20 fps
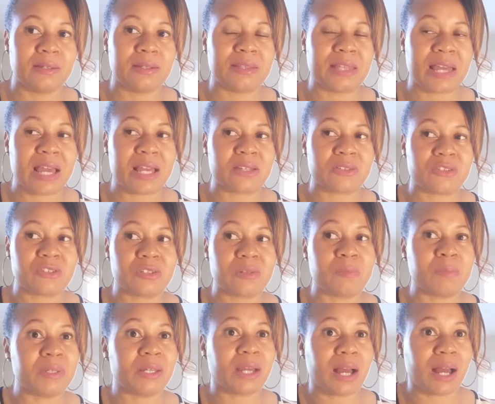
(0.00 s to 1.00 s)
that
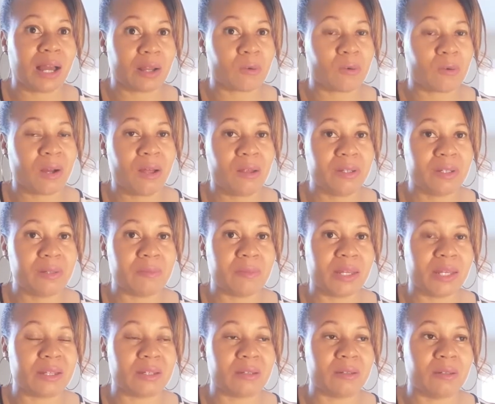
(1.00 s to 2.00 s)
should be a high quality
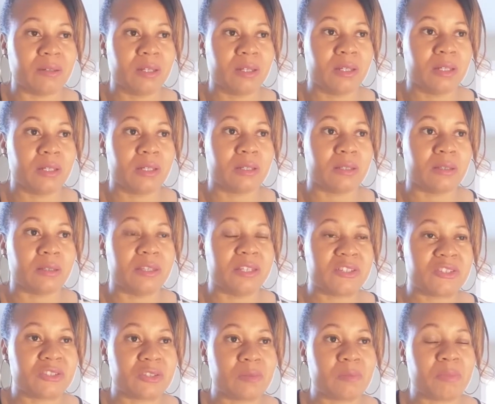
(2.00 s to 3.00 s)
man,
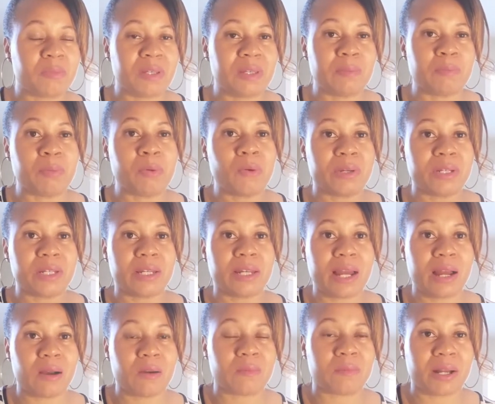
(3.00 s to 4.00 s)
this should be pointed
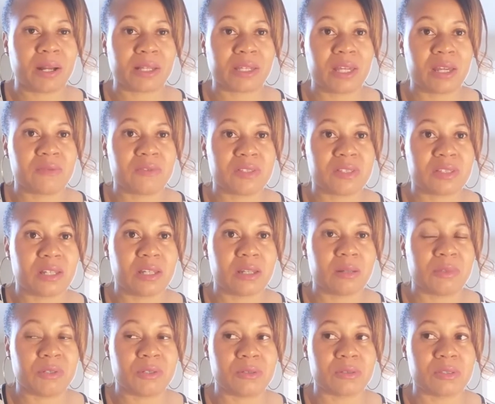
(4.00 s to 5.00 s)
out by Kevin
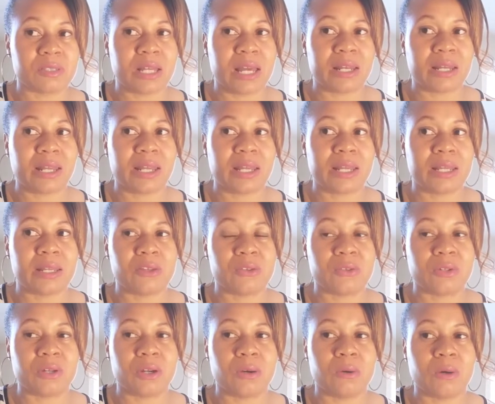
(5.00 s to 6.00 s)
Samuels that, hey,
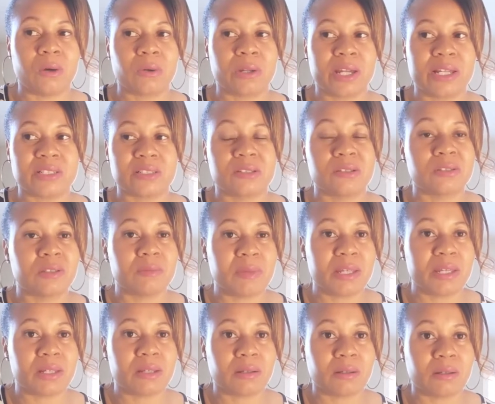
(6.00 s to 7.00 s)
you know, okay, it's good to
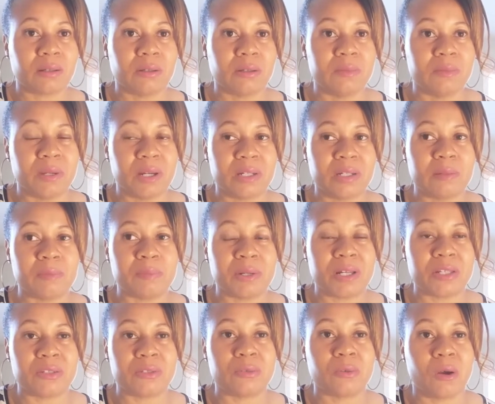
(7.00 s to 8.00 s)
make good money,
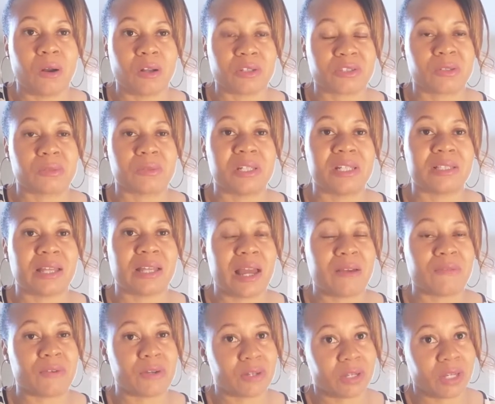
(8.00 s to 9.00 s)
but you also need to
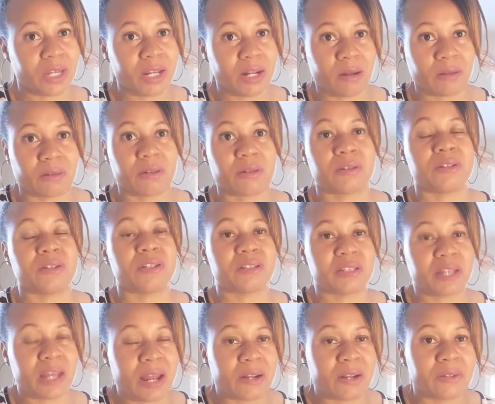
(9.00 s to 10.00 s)
have good character, good
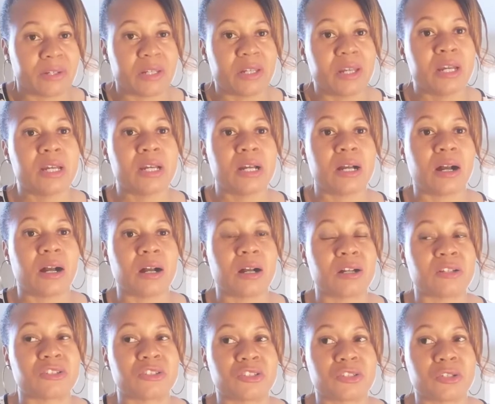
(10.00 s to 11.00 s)
integrity,
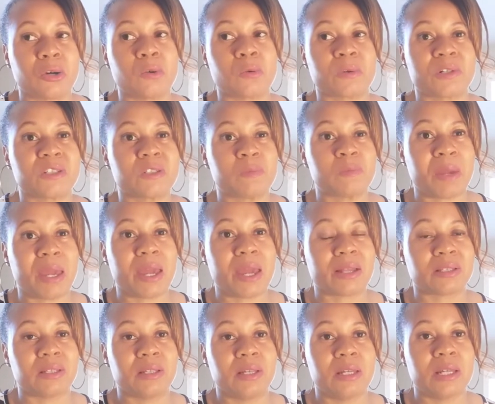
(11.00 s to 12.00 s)
uh, show
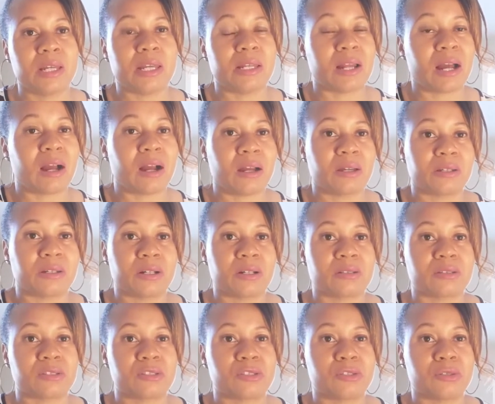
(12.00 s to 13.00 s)
respect and
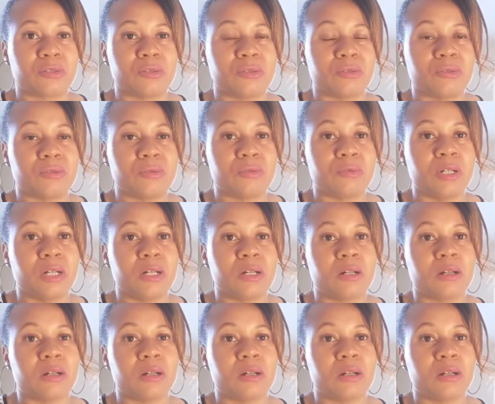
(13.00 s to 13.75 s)
honor to